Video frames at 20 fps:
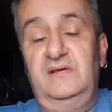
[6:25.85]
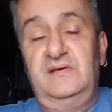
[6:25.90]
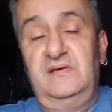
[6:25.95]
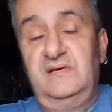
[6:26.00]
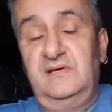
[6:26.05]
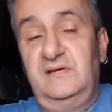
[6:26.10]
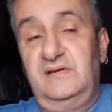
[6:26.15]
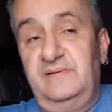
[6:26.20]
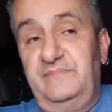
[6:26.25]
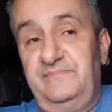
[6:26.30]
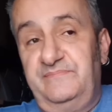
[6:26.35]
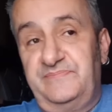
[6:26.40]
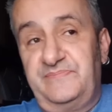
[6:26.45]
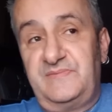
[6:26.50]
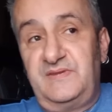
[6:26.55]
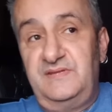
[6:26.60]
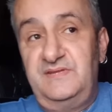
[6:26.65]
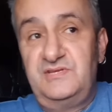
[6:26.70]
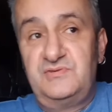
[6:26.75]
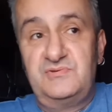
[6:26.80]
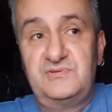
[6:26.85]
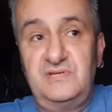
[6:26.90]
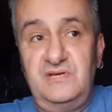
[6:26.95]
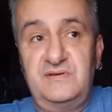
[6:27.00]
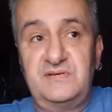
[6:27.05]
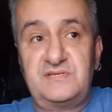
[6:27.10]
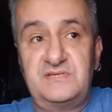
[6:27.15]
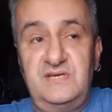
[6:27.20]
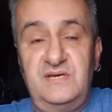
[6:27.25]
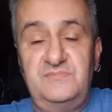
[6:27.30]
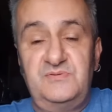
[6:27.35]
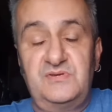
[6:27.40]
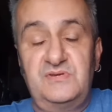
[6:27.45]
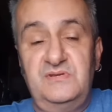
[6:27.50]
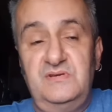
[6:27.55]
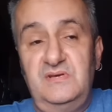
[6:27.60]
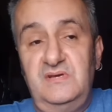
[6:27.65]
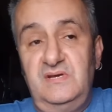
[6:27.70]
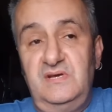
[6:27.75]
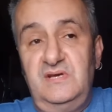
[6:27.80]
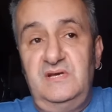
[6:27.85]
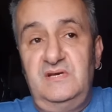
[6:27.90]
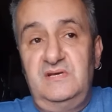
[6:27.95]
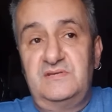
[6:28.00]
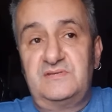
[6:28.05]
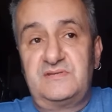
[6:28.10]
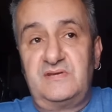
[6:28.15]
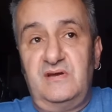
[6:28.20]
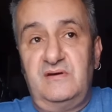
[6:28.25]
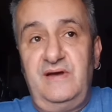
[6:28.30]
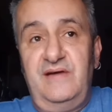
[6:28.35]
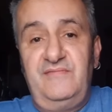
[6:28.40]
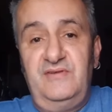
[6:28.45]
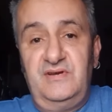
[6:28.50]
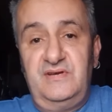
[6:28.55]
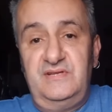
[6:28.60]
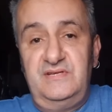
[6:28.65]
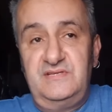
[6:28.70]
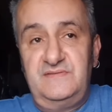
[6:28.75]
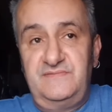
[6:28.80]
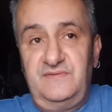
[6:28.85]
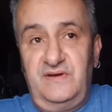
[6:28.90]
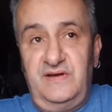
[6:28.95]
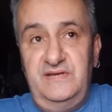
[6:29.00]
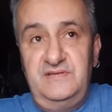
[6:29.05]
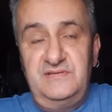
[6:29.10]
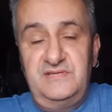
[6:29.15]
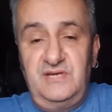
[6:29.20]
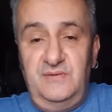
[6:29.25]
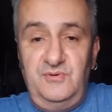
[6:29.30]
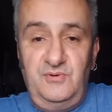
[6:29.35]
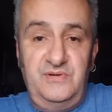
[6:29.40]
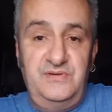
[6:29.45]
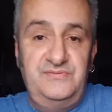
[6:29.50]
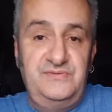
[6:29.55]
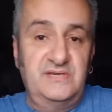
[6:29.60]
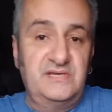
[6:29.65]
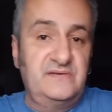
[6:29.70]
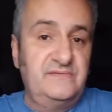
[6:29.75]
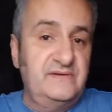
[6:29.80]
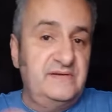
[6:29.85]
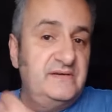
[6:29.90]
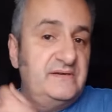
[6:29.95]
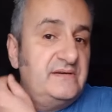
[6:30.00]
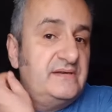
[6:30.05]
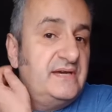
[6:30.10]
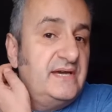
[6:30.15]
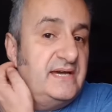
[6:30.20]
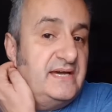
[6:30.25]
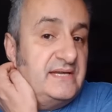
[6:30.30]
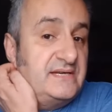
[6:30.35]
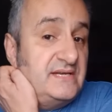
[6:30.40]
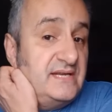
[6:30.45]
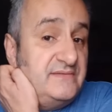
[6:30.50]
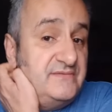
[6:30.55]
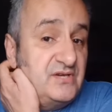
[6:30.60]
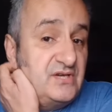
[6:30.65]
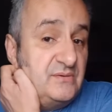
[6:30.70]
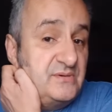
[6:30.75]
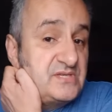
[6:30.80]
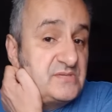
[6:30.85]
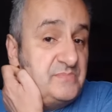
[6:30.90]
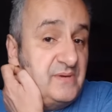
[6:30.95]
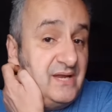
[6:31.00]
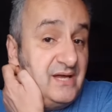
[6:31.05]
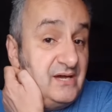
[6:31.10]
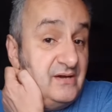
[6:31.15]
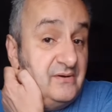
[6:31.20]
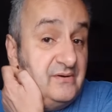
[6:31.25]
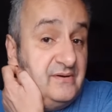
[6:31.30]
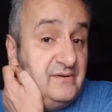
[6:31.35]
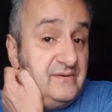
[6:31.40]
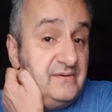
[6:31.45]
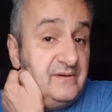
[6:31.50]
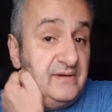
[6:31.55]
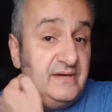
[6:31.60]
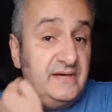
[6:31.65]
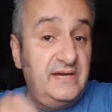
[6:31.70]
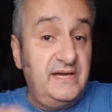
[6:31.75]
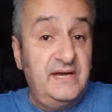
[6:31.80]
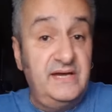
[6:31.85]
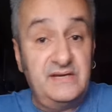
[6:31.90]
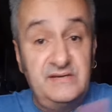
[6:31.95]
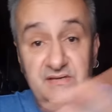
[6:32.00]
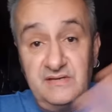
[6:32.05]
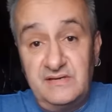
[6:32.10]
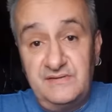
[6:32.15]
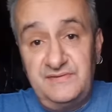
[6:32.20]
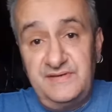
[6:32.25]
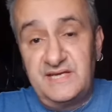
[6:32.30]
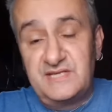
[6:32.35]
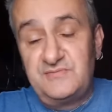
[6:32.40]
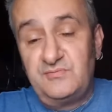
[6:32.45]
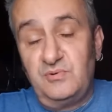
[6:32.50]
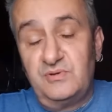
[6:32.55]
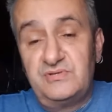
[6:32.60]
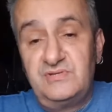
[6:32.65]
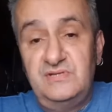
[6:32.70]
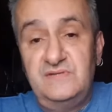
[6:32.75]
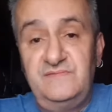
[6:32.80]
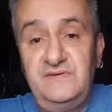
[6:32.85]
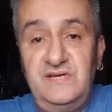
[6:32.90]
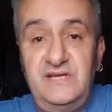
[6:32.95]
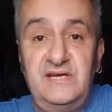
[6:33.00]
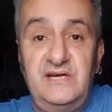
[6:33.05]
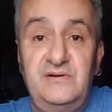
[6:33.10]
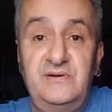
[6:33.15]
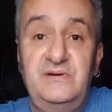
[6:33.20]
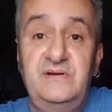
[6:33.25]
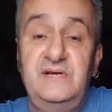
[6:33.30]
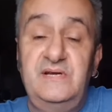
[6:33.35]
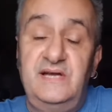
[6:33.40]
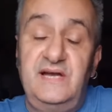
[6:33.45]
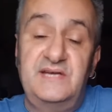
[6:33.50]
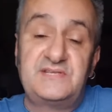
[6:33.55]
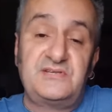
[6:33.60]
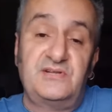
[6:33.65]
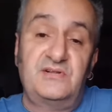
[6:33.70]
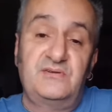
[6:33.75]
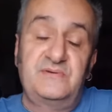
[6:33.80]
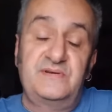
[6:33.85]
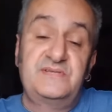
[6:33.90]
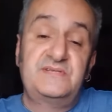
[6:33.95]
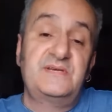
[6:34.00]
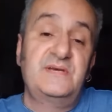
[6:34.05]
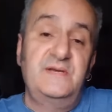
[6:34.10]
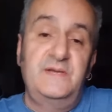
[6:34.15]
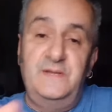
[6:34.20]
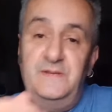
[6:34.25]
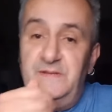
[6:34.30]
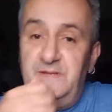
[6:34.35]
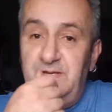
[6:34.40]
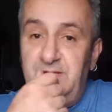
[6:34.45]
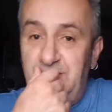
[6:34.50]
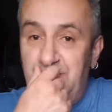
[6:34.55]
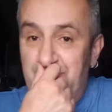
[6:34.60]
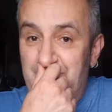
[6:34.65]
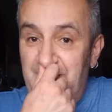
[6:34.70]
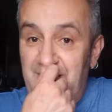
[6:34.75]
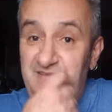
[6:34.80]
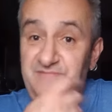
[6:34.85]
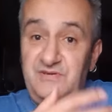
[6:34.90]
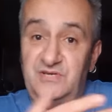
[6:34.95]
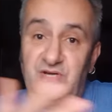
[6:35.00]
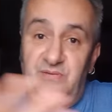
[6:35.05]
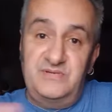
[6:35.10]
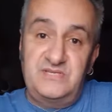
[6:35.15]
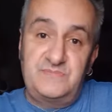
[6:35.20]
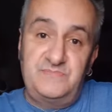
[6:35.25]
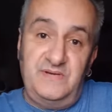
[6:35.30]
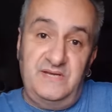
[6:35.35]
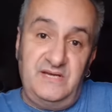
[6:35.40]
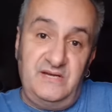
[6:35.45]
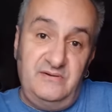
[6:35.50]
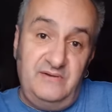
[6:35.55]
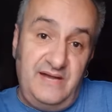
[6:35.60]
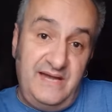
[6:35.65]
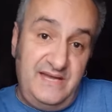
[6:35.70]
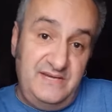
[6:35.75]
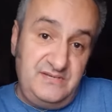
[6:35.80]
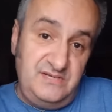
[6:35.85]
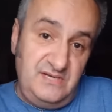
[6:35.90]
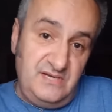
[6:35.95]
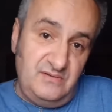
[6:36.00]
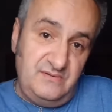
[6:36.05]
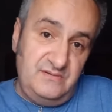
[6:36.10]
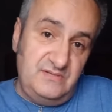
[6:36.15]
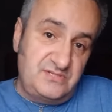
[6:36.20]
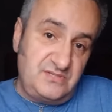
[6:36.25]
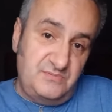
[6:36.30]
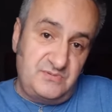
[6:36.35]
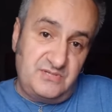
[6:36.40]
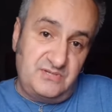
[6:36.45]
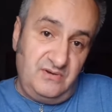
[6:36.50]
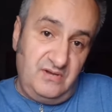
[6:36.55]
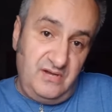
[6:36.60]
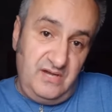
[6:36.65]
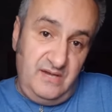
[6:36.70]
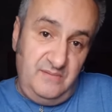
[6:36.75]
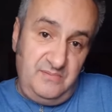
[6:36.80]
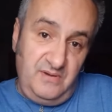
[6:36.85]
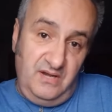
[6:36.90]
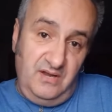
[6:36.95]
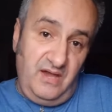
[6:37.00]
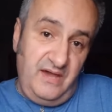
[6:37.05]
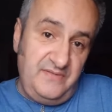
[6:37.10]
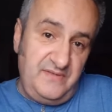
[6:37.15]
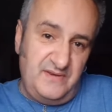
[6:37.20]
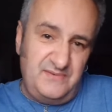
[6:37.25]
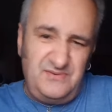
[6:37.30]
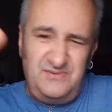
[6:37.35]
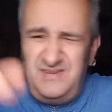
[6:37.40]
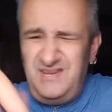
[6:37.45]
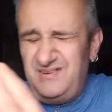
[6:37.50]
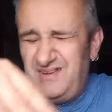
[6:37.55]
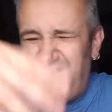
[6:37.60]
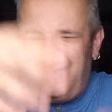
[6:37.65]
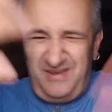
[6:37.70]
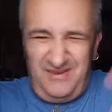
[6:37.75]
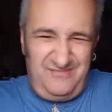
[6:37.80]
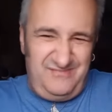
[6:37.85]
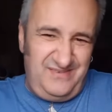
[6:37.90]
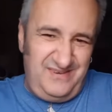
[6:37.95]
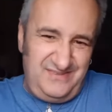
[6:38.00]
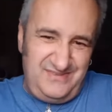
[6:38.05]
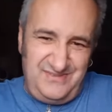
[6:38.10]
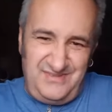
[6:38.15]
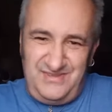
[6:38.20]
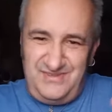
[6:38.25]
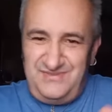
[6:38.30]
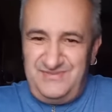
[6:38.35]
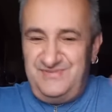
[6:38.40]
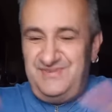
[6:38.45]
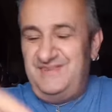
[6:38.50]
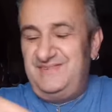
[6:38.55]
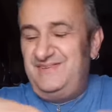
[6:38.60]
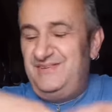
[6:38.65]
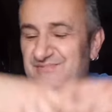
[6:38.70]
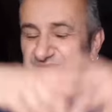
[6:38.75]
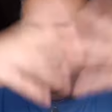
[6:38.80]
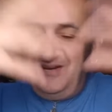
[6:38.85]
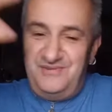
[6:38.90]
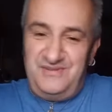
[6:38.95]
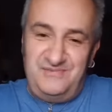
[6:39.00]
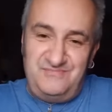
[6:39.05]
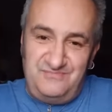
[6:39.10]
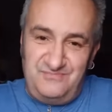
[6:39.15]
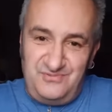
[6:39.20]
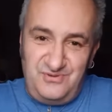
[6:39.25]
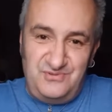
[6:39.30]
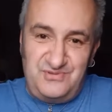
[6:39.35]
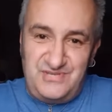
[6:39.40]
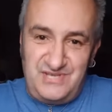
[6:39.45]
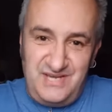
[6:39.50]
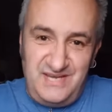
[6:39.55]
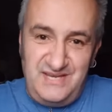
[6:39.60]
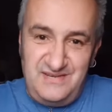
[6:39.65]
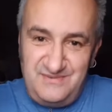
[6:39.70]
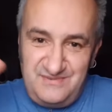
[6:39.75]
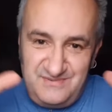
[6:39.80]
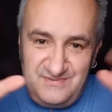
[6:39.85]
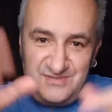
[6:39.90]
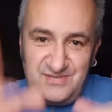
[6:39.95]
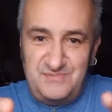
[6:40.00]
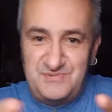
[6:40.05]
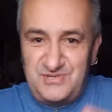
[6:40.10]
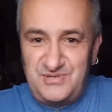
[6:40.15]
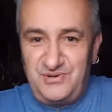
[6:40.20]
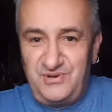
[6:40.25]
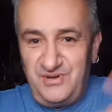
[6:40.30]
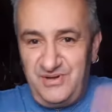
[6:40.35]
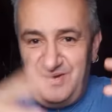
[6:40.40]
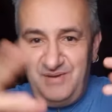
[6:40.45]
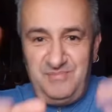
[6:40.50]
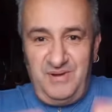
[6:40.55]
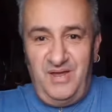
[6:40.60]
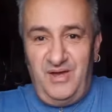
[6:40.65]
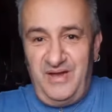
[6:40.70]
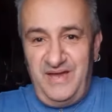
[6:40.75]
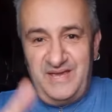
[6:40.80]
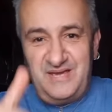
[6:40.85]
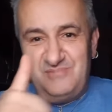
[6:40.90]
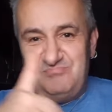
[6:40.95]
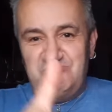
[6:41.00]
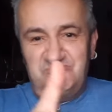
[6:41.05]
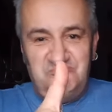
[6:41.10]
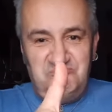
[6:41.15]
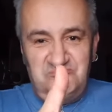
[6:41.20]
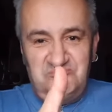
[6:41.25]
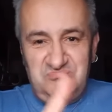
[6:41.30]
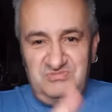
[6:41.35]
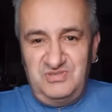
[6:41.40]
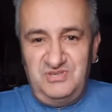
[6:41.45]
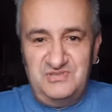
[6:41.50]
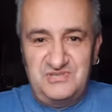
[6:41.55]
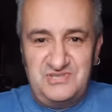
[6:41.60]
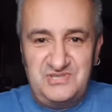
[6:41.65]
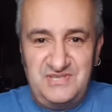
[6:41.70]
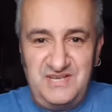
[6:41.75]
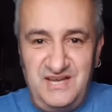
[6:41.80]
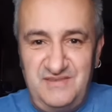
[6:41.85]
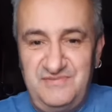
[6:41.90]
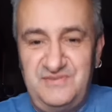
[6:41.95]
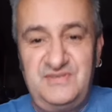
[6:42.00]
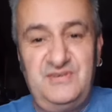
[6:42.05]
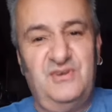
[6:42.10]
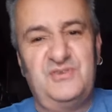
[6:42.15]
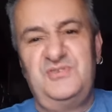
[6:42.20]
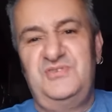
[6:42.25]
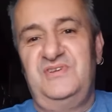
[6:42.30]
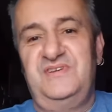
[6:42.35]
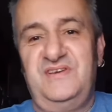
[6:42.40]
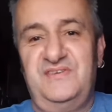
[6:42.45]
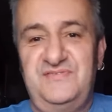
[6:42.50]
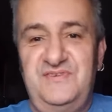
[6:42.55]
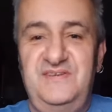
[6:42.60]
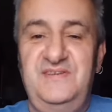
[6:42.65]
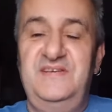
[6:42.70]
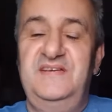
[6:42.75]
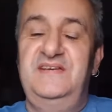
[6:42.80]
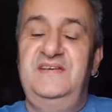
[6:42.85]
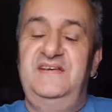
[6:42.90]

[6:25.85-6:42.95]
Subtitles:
And this was no exception. So have a look at this fight. Tell me what you think of it and leave your comments below. And thanks for watching the video, as always. Leave your comments below and, you know, subscribe. Like that, you know, the thing, you know, the routine. Subscribe, like, good stuff. Cost you nothing.